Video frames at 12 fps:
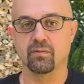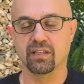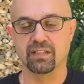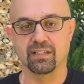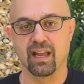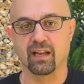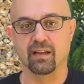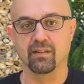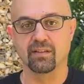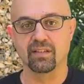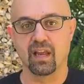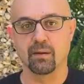are exactly
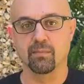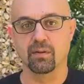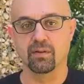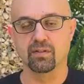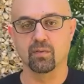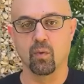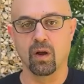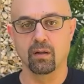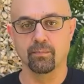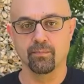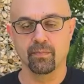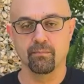the same as well,